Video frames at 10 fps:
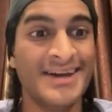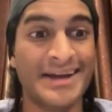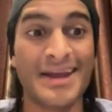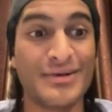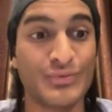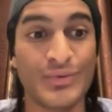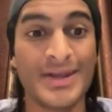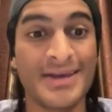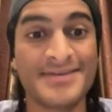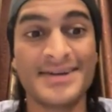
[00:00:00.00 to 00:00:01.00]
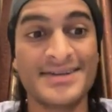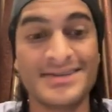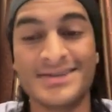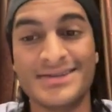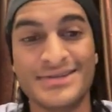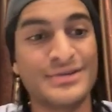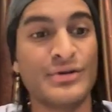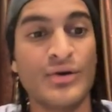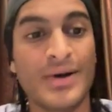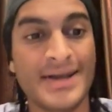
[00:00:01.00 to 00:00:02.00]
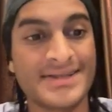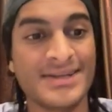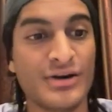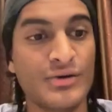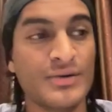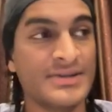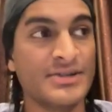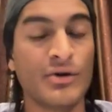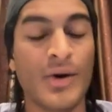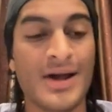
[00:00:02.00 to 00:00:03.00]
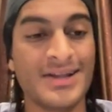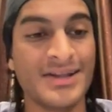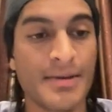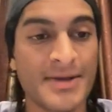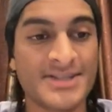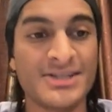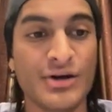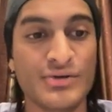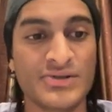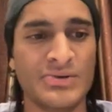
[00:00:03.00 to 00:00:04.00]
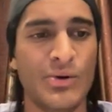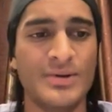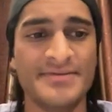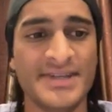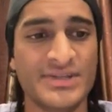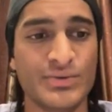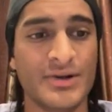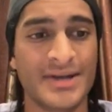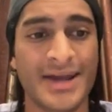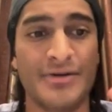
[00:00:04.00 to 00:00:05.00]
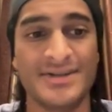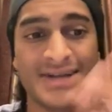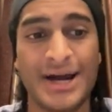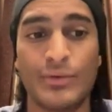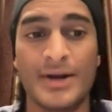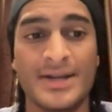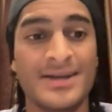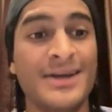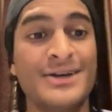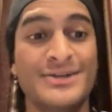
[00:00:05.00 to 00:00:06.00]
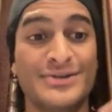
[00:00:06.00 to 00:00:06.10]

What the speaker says: Again, we have done zero SEO, zero LLM SEO, so all of this we are accounting to Outrank,